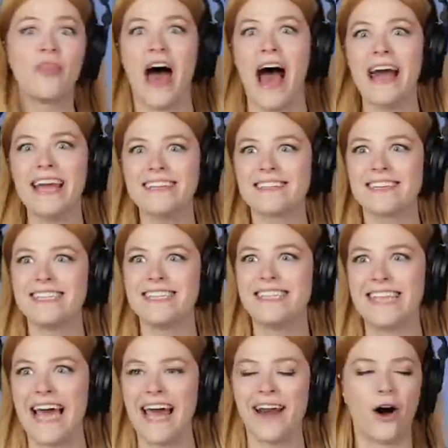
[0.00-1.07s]
that is a
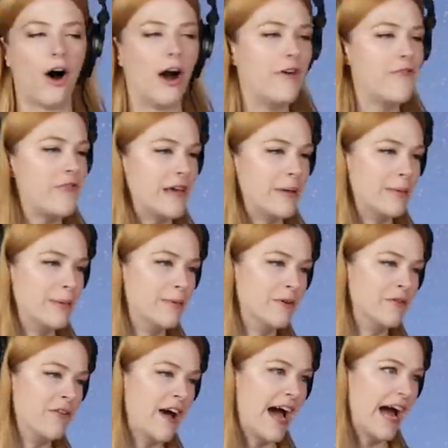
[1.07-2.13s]
dead on Phoebe
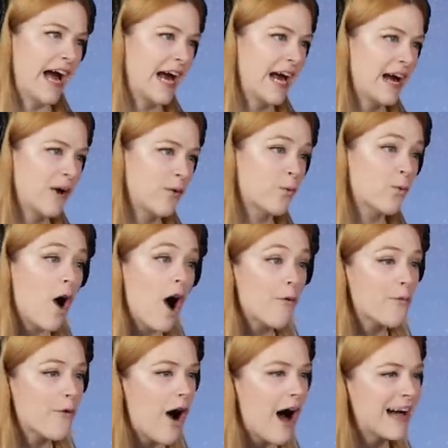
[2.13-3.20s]
Buffay. R
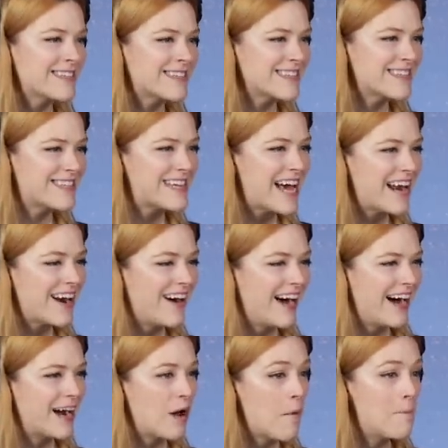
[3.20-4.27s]
Ross is dead
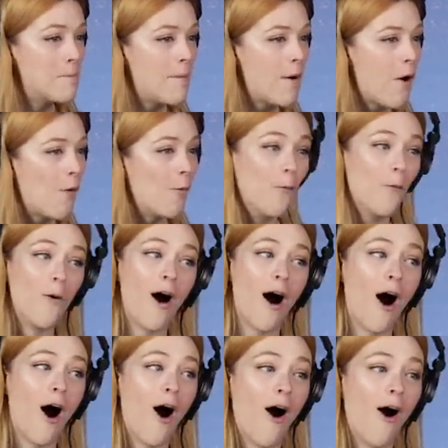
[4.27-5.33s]
on.
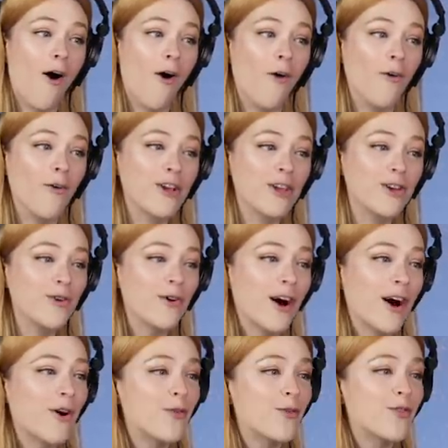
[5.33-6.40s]
Whoa, you
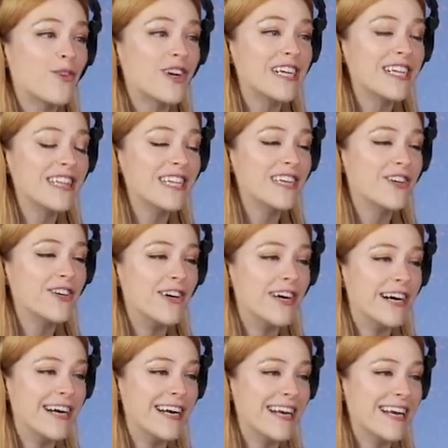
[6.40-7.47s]
are really
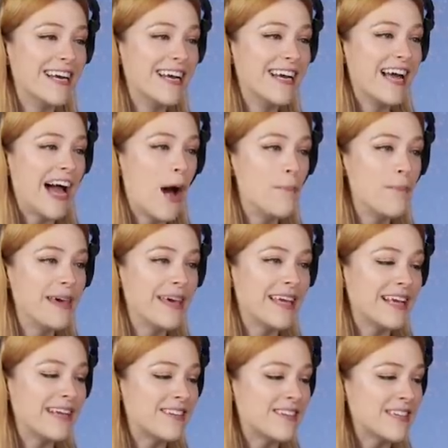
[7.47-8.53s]
good at
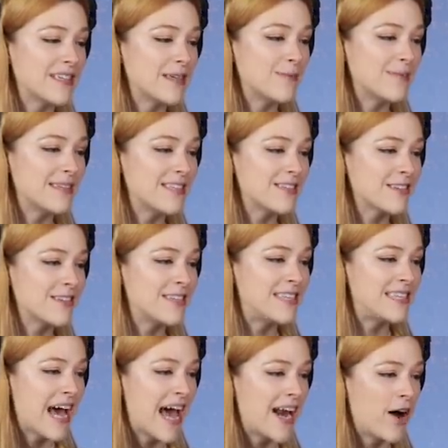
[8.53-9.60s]
making Sims. These are
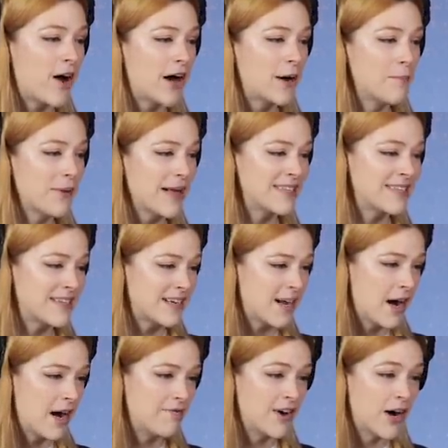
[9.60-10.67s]
dead on blessed
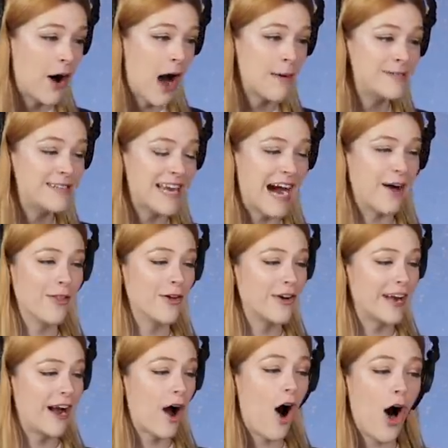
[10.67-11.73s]
combo. I'm
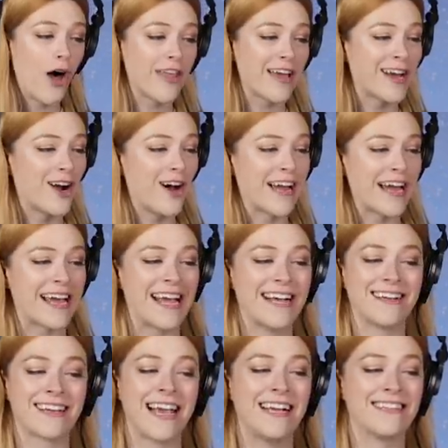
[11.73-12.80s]
downloading. Oh, they can all get
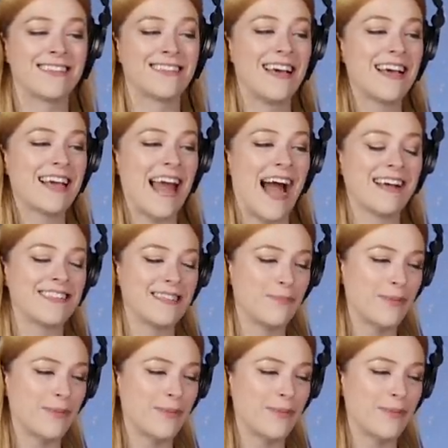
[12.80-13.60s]
K Cassie